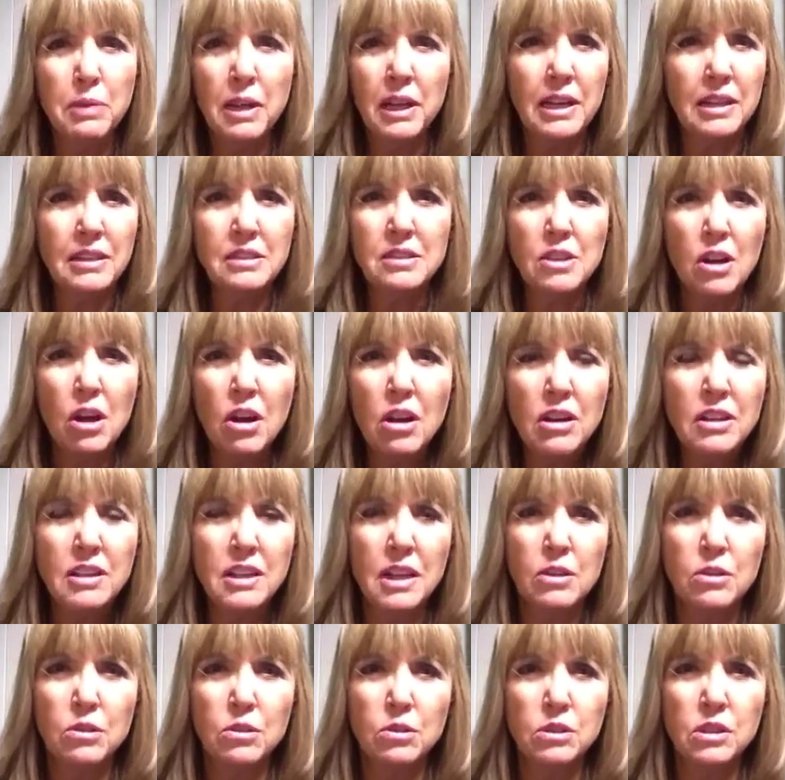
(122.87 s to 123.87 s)
black dog
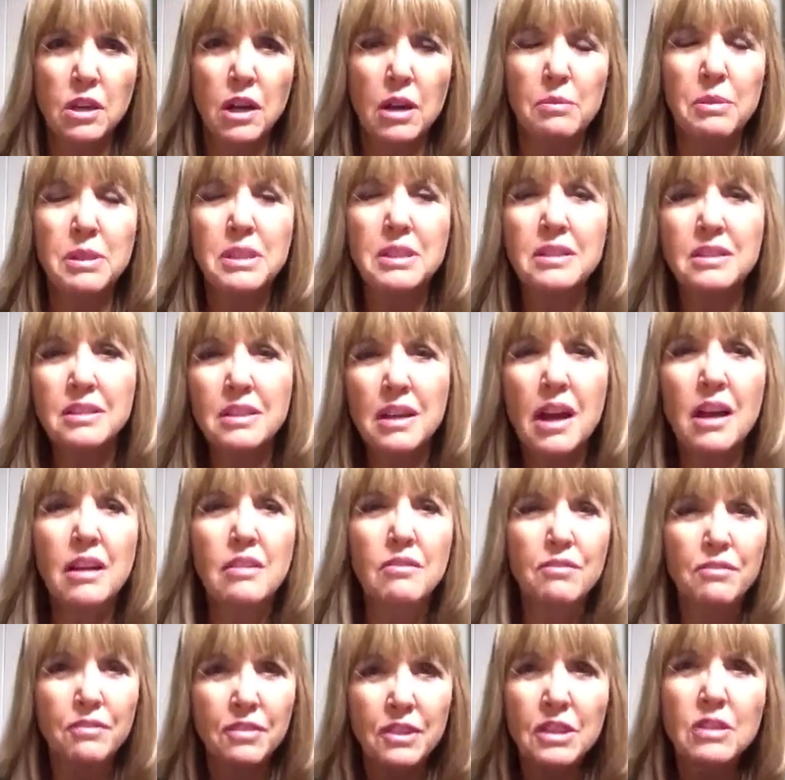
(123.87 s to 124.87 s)
that whole time. It did
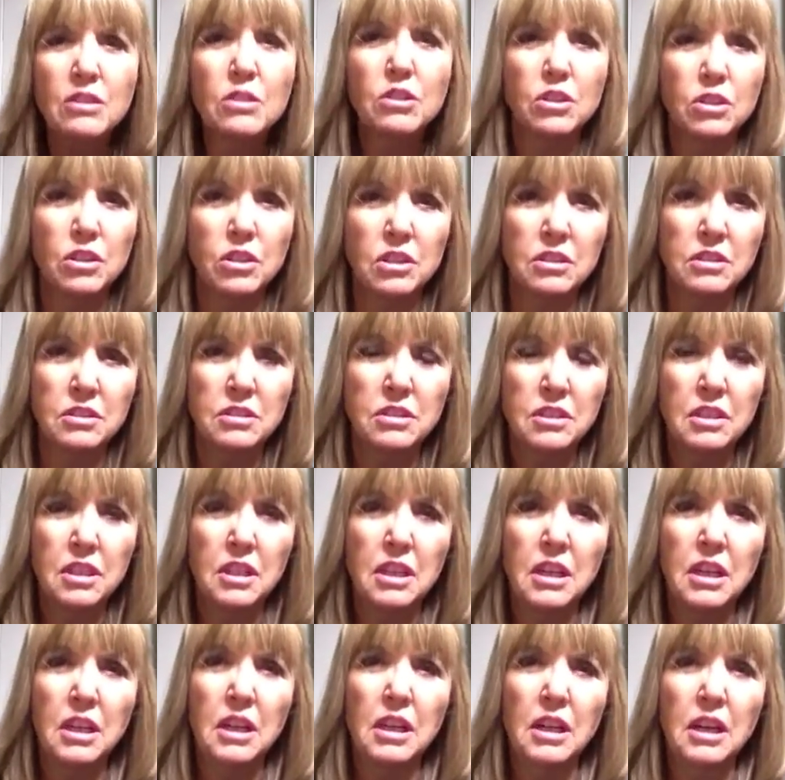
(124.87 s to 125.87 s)
not feel good
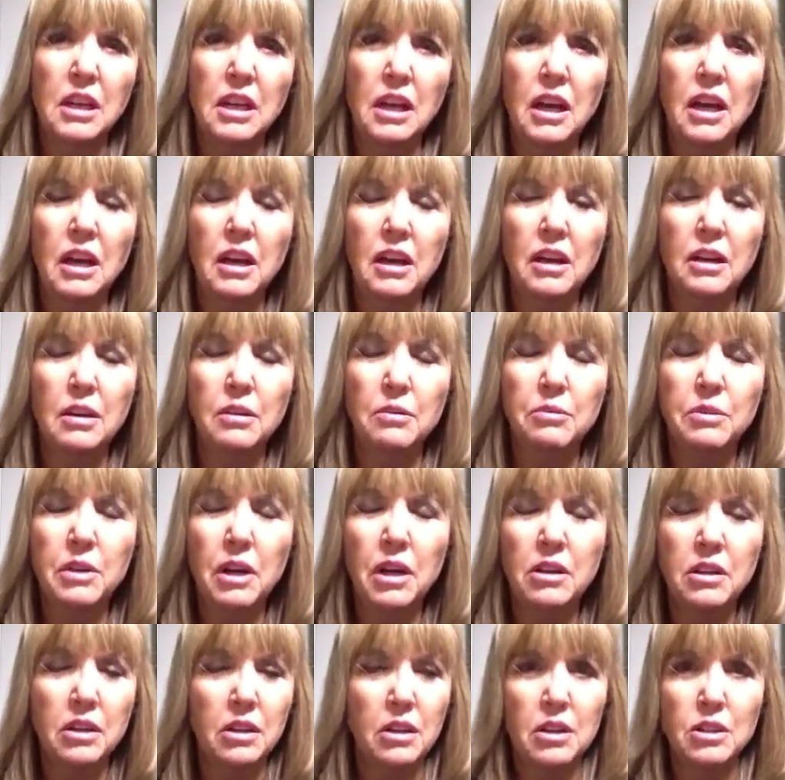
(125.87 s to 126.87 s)

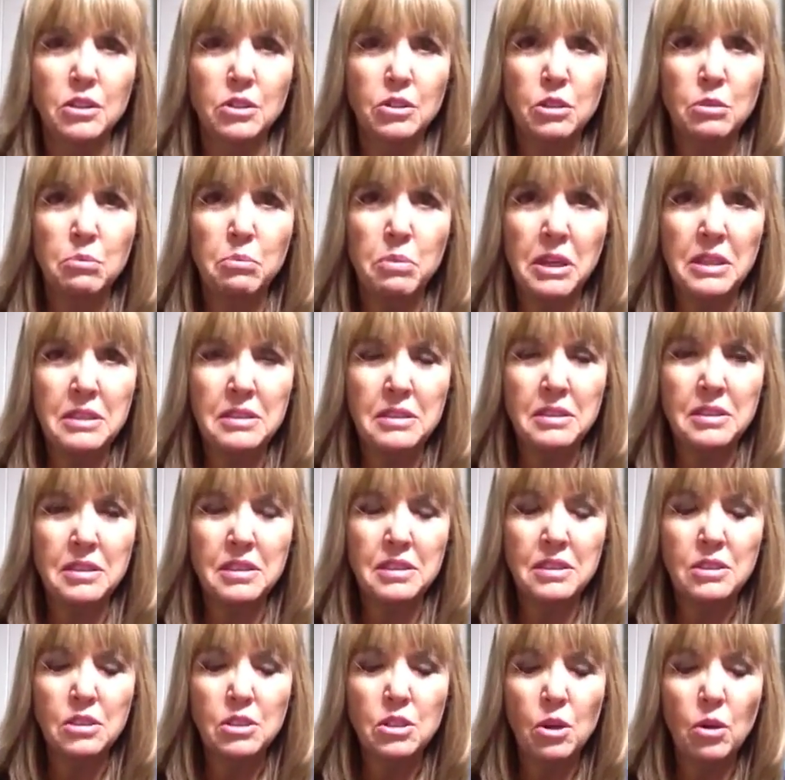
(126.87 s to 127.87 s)
on a long-term
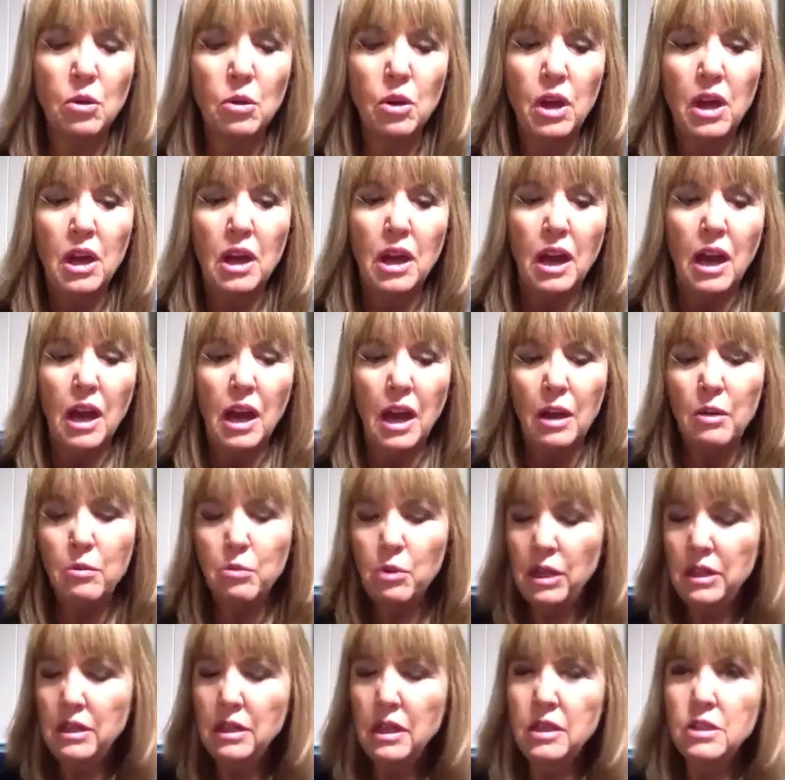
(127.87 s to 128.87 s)
basis. And so I
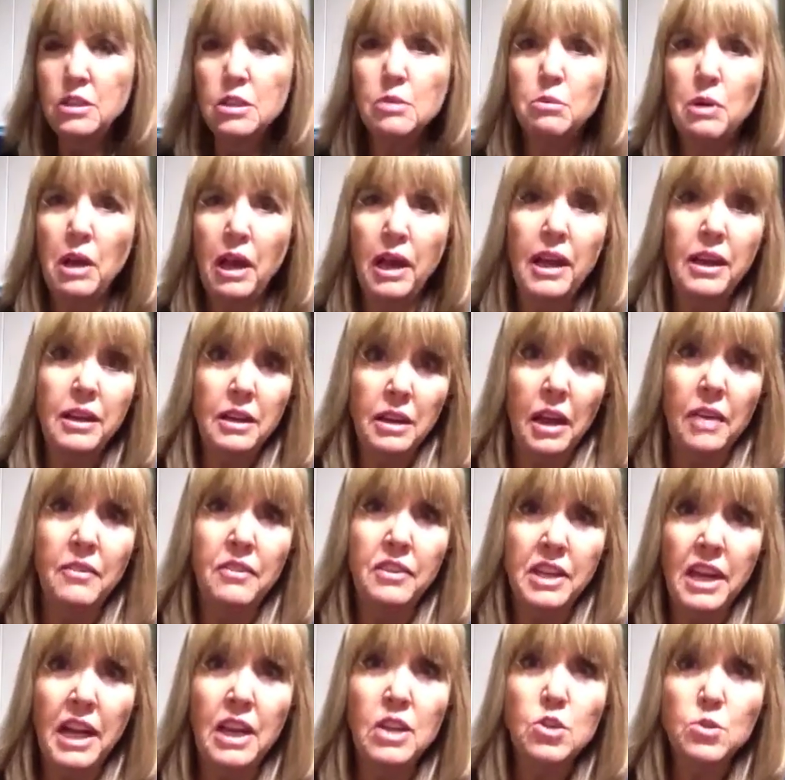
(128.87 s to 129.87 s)
have
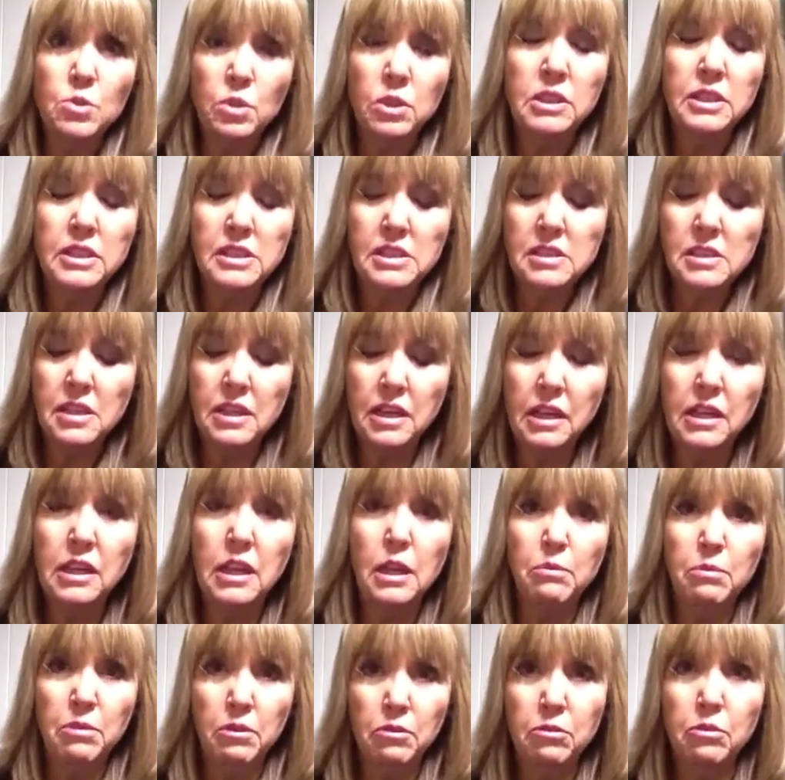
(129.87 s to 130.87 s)
an actual list that I
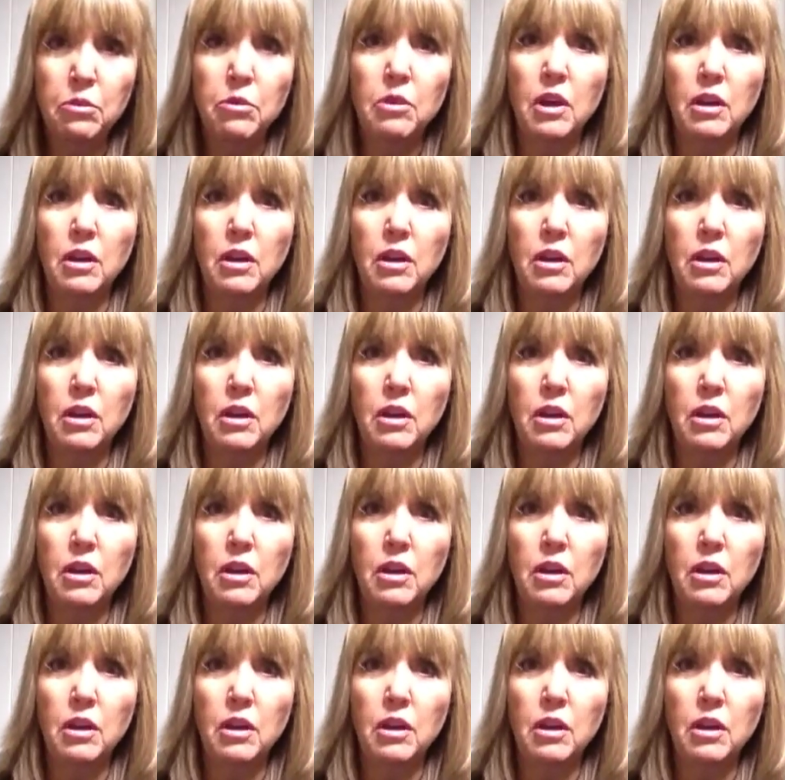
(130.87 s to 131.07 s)
keep of